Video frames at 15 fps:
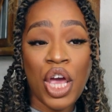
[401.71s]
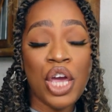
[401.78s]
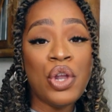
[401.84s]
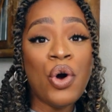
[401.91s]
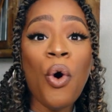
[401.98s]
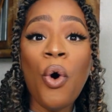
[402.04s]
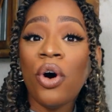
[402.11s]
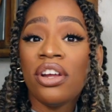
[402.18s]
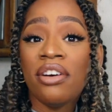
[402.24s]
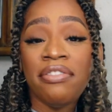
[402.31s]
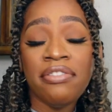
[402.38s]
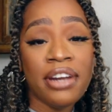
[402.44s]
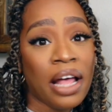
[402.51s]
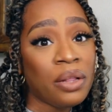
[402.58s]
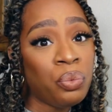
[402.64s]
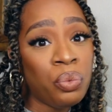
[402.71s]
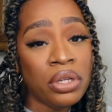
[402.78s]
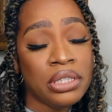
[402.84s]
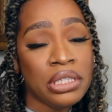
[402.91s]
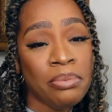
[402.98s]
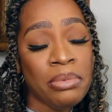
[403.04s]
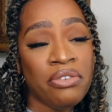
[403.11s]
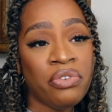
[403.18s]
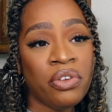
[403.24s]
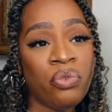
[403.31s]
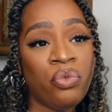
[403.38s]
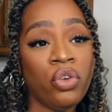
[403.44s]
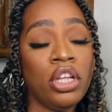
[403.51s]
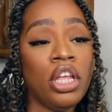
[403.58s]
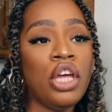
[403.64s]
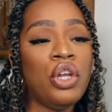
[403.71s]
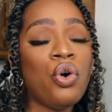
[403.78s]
in order for that will to be fulfilled,